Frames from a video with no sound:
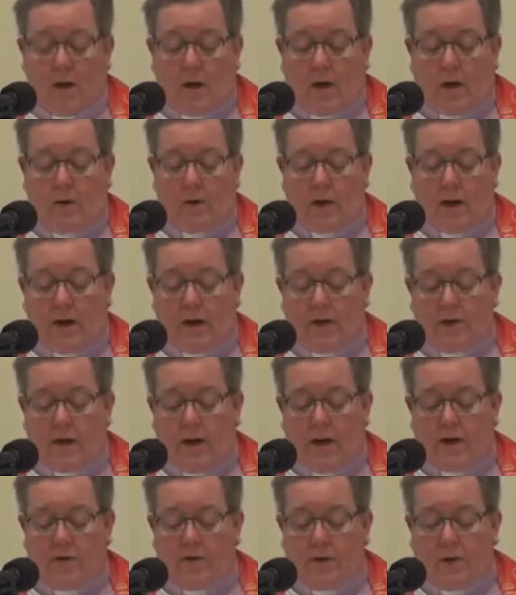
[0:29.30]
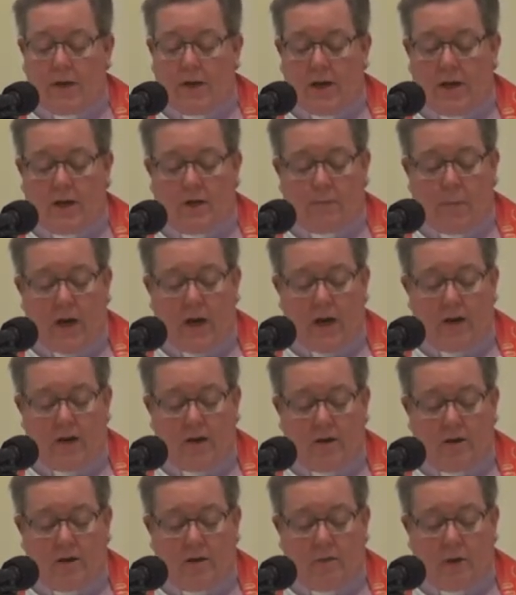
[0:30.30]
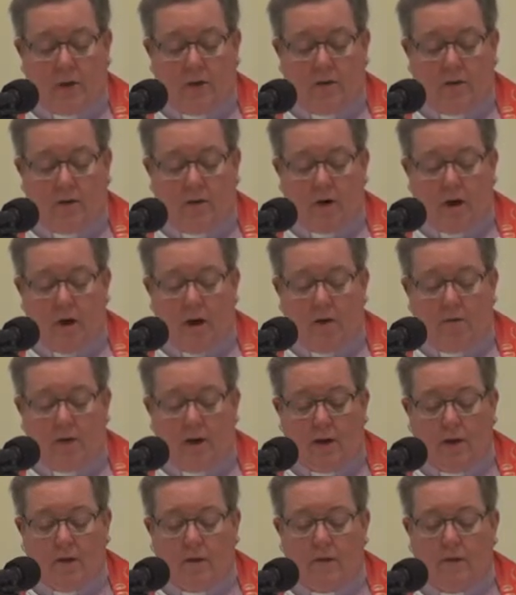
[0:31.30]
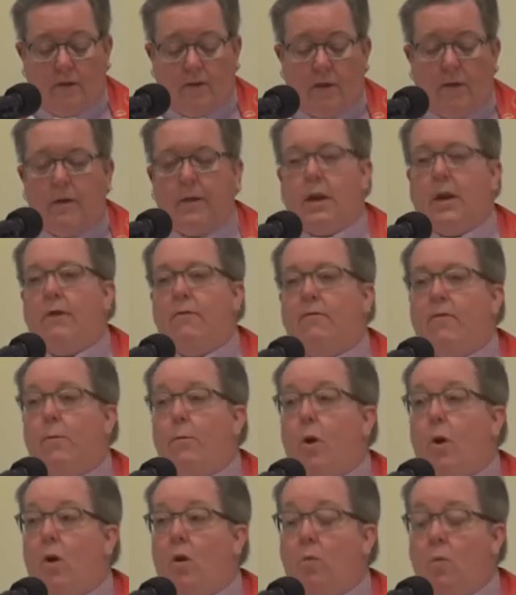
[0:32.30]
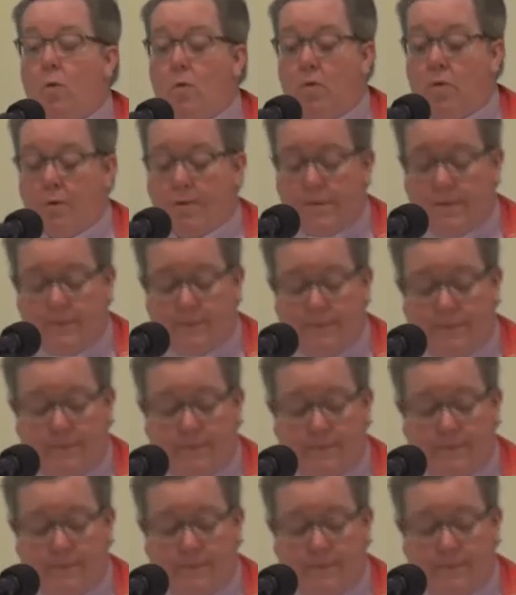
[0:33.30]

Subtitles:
It has naturally expanded to include honoring the dead from all wars.